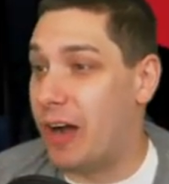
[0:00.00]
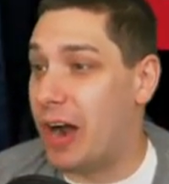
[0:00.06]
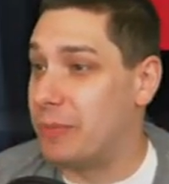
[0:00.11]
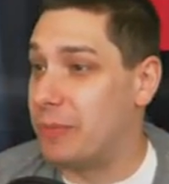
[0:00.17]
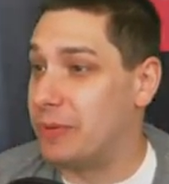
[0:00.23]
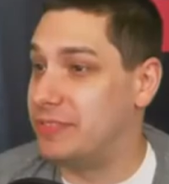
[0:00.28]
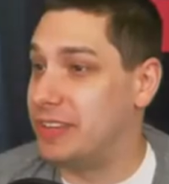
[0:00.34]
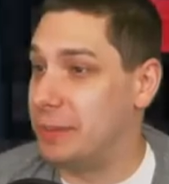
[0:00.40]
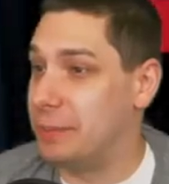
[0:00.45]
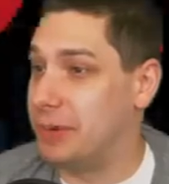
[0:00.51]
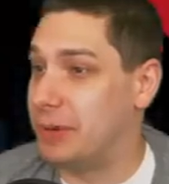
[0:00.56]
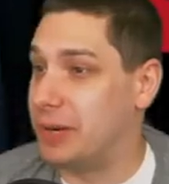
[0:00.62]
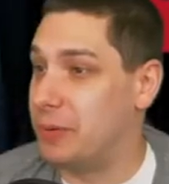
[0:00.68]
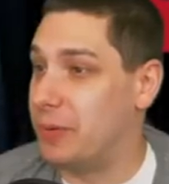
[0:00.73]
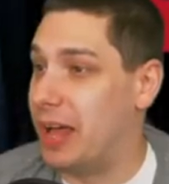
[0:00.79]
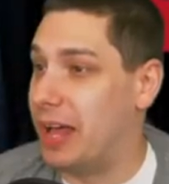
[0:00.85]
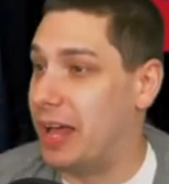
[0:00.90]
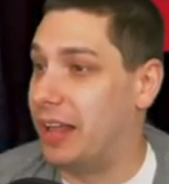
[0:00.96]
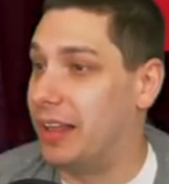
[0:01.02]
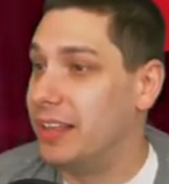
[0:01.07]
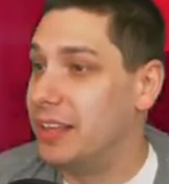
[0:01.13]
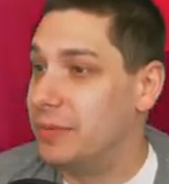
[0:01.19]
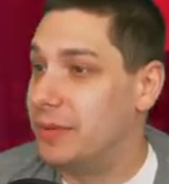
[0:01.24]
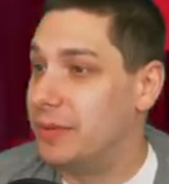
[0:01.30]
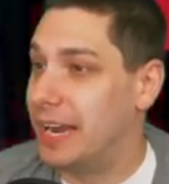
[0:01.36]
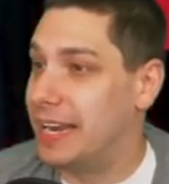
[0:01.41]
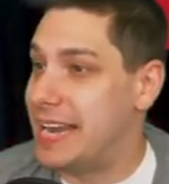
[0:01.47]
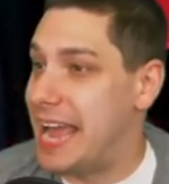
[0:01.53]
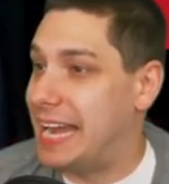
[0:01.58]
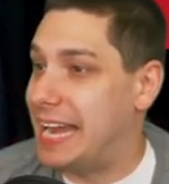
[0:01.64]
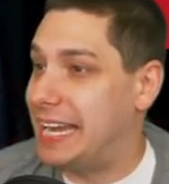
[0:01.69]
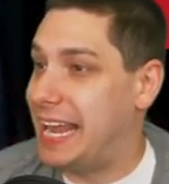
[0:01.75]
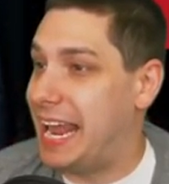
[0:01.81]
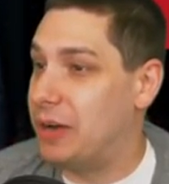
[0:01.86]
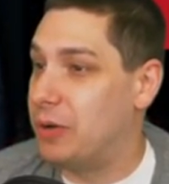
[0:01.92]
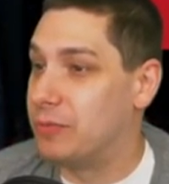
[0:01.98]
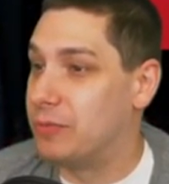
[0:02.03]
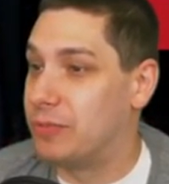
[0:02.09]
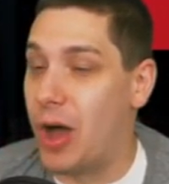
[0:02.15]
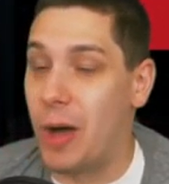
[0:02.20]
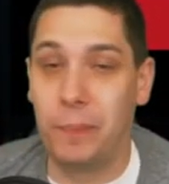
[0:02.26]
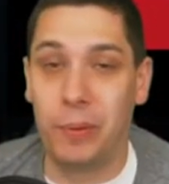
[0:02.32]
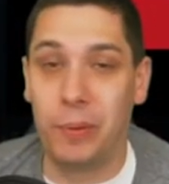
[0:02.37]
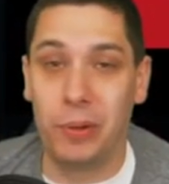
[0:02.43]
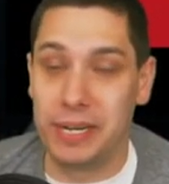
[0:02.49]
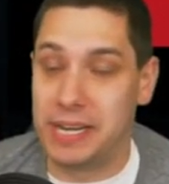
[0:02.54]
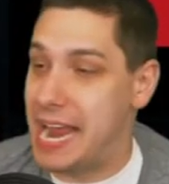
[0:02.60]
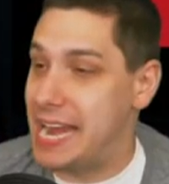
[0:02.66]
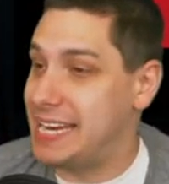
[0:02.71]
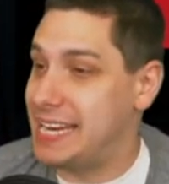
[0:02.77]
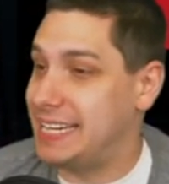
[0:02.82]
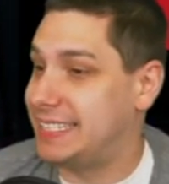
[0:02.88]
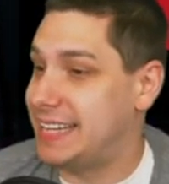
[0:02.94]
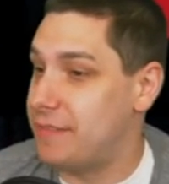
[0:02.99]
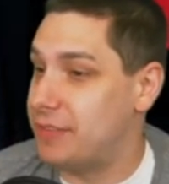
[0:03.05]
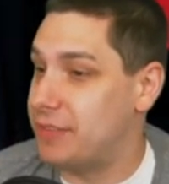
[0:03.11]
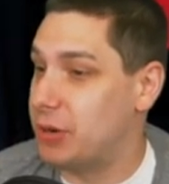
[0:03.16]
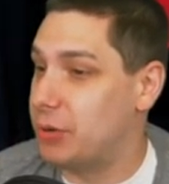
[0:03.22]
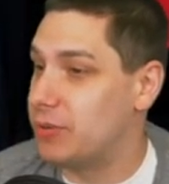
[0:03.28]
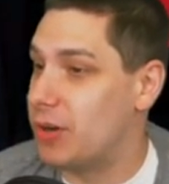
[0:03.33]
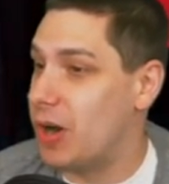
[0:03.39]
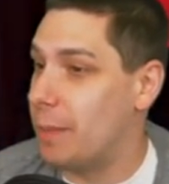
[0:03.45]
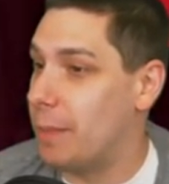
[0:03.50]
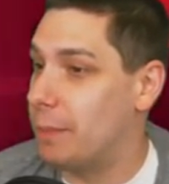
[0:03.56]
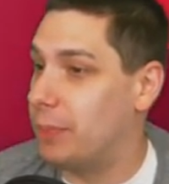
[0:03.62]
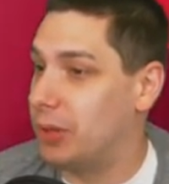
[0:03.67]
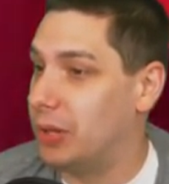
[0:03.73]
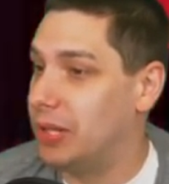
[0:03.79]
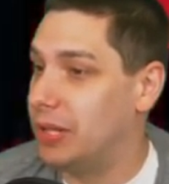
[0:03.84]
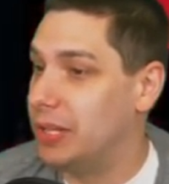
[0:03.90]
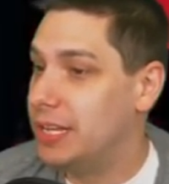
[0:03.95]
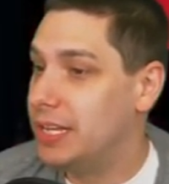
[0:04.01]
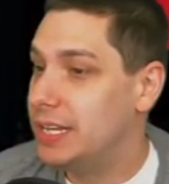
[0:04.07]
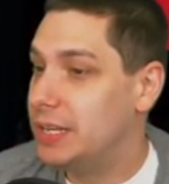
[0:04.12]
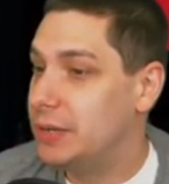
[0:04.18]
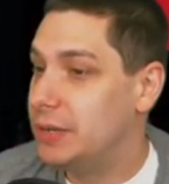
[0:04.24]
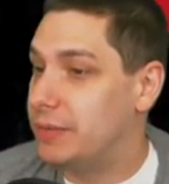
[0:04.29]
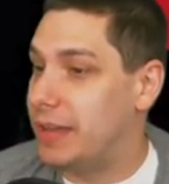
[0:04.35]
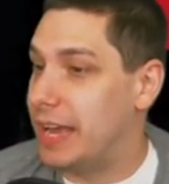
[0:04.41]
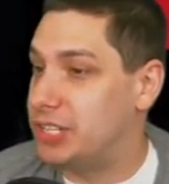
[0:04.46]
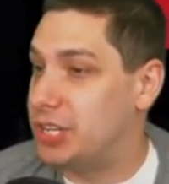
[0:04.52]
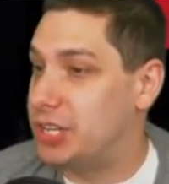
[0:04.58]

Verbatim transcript: we've done pretty well. We've got a ninety-eight overall pull, a ninety-seven overall pull. We've got two